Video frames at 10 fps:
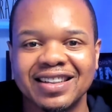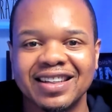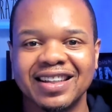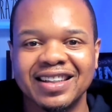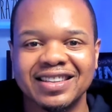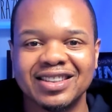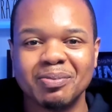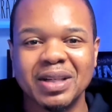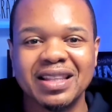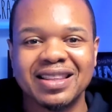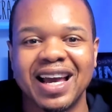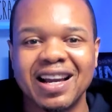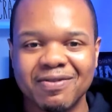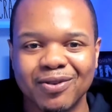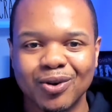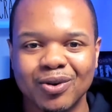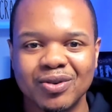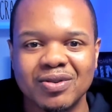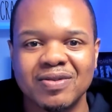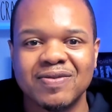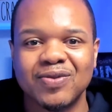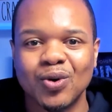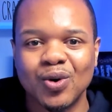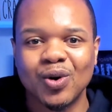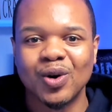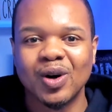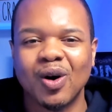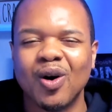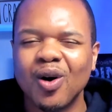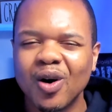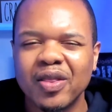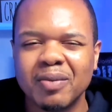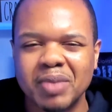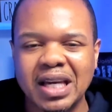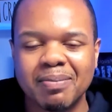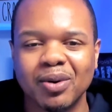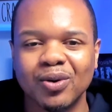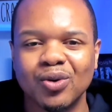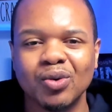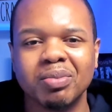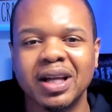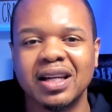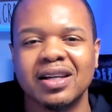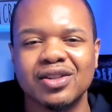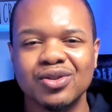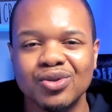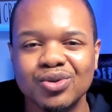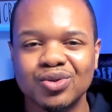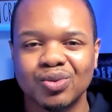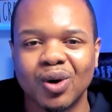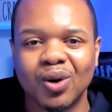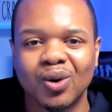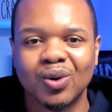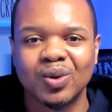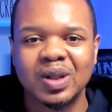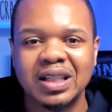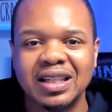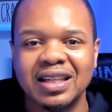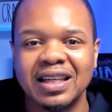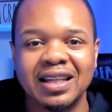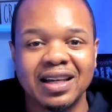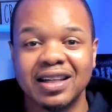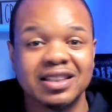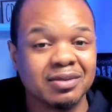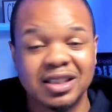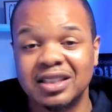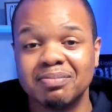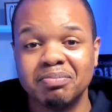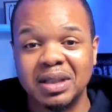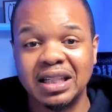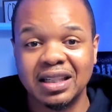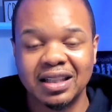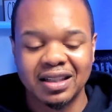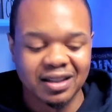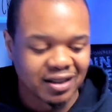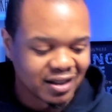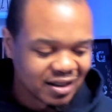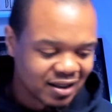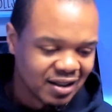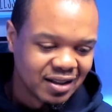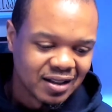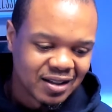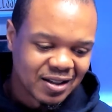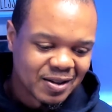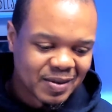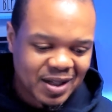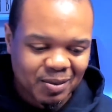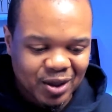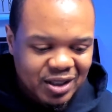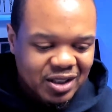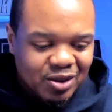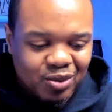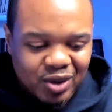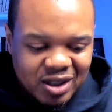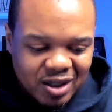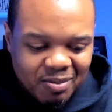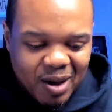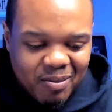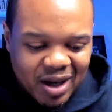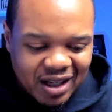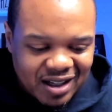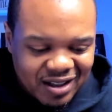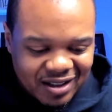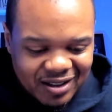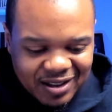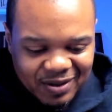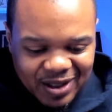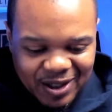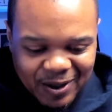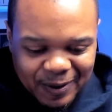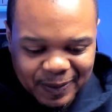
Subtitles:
is to be thankful for all the people who played a huge role in us just being here. And I'm going to switch up my mic here. There we go.